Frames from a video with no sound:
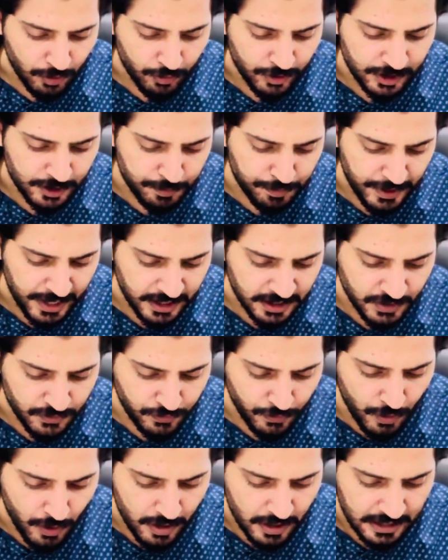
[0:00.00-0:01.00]
respect
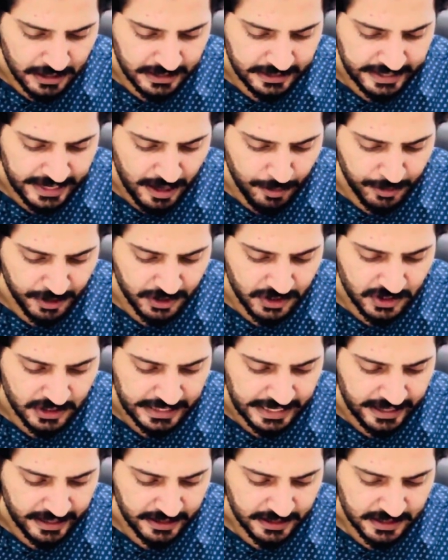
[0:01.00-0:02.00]
for academic
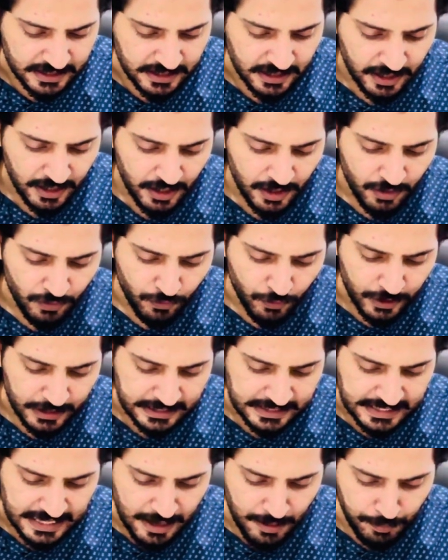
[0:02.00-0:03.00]
status. For
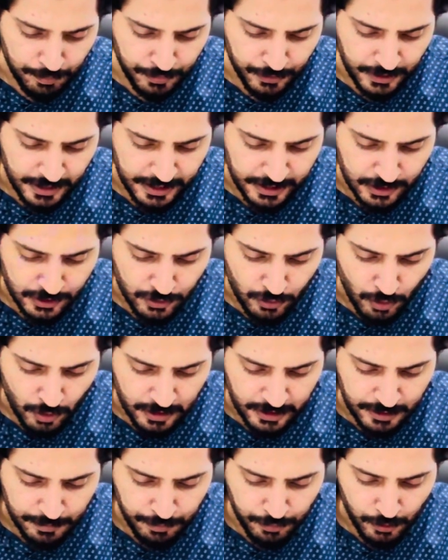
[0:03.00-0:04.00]
example, it is
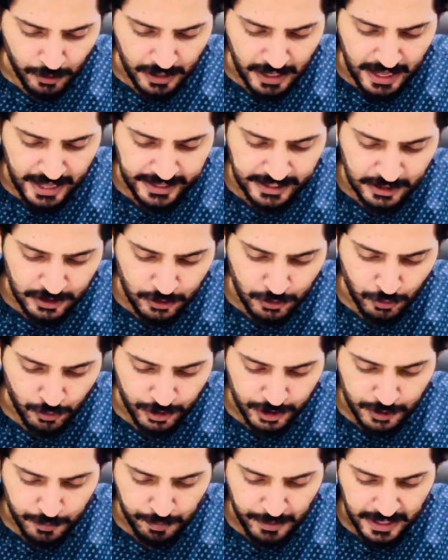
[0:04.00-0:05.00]
only polite to
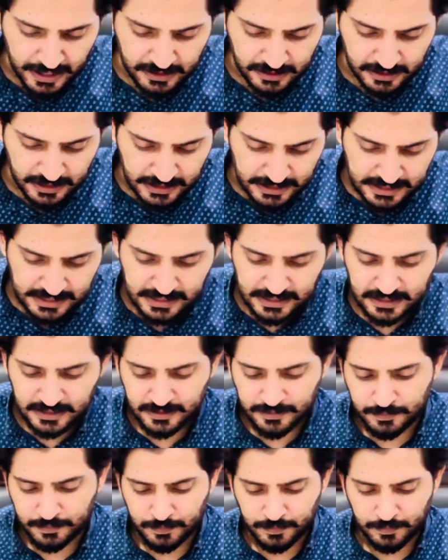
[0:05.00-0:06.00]
respect this.